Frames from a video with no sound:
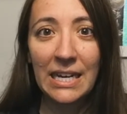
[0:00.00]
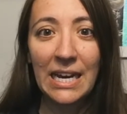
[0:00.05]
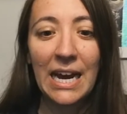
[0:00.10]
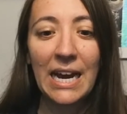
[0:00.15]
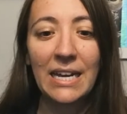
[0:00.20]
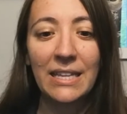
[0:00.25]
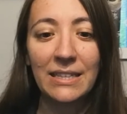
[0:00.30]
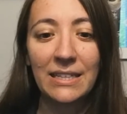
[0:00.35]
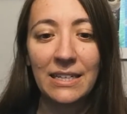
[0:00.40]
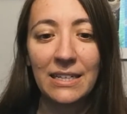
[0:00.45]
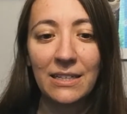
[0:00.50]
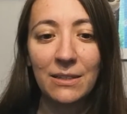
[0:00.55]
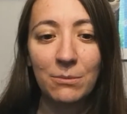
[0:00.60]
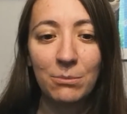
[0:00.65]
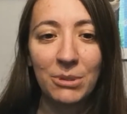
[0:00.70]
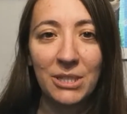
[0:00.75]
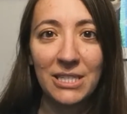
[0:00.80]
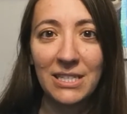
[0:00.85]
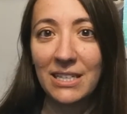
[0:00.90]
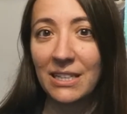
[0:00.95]
and then
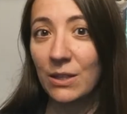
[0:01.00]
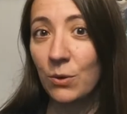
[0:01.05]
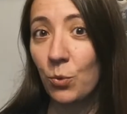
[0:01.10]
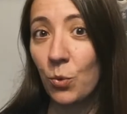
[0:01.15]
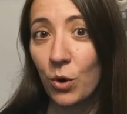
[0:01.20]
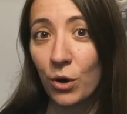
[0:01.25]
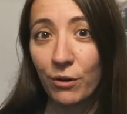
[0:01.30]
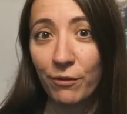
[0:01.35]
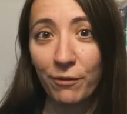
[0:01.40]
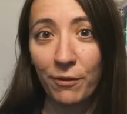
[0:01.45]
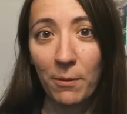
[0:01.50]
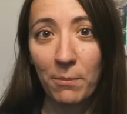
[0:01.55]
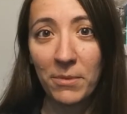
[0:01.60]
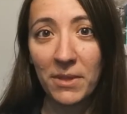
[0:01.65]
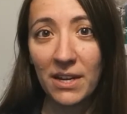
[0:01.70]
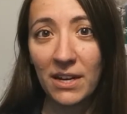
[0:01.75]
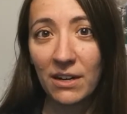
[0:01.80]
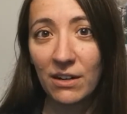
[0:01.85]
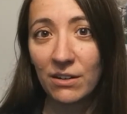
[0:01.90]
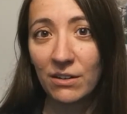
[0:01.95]
basically work from
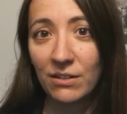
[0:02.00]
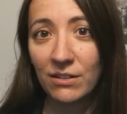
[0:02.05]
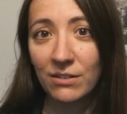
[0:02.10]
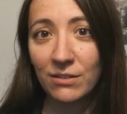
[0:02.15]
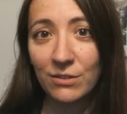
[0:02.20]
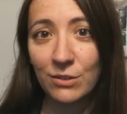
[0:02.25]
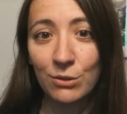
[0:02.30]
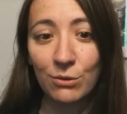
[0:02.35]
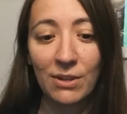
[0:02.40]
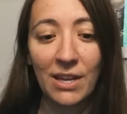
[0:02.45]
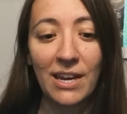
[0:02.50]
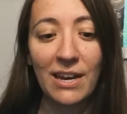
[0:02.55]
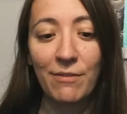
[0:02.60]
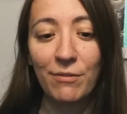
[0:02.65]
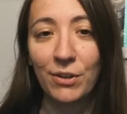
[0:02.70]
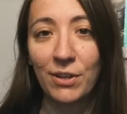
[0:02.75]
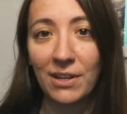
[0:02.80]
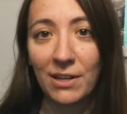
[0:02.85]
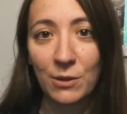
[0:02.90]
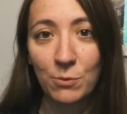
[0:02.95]
there so that
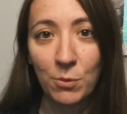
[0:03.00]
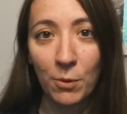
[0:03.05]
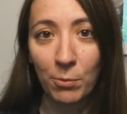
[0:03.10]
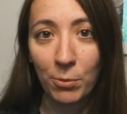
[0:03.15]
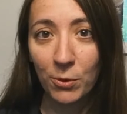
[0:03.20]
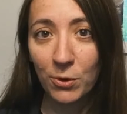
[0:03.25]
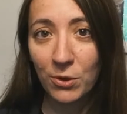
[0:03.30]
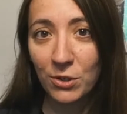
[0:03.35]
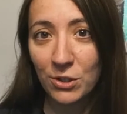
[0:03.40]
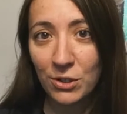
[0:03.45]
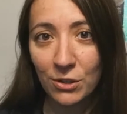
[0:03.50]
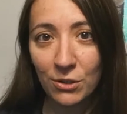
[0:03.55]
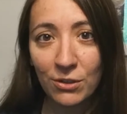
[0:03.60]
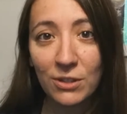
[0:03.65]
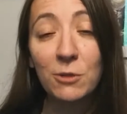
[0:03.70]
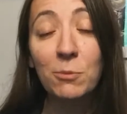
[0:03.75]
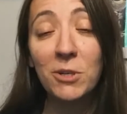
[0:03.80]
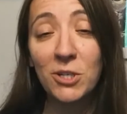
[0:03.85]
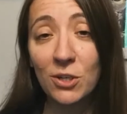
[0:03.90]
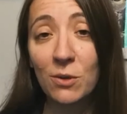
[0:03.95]
everything is proportional,
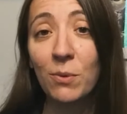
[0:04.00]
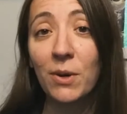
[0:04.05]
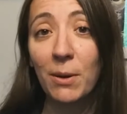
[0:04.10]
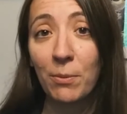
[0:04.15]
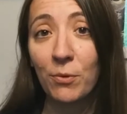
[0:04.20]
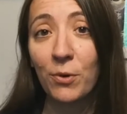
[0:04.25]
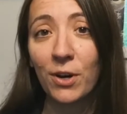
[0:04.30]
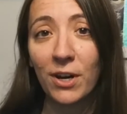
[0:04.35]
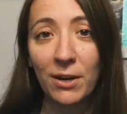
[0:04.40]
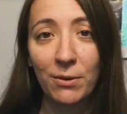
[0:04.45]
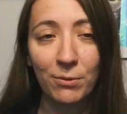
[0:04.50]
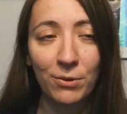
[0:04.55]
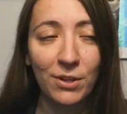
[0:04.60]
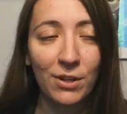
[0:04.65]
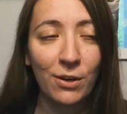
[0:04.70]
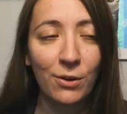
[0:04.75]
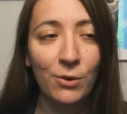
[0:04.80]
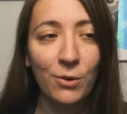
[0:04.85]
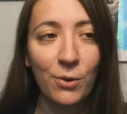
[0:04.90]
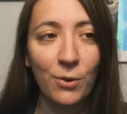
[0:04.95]
especially when I'm working with a
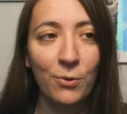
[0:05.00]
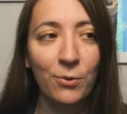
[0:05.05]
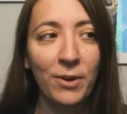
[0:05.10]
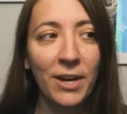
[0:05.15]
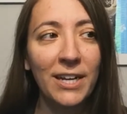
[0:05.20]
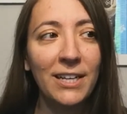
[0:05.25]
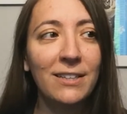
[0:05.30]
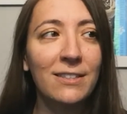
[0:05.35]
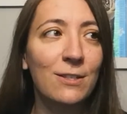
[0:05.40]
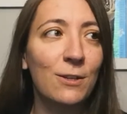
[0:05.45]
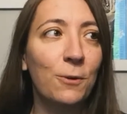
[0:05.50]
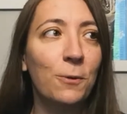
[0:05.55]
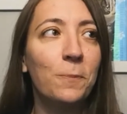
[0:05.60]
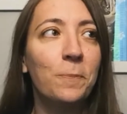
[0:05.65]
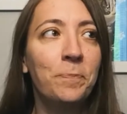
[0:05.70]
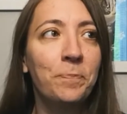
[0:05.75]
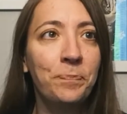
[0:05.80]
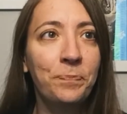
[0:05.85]
logo, right? So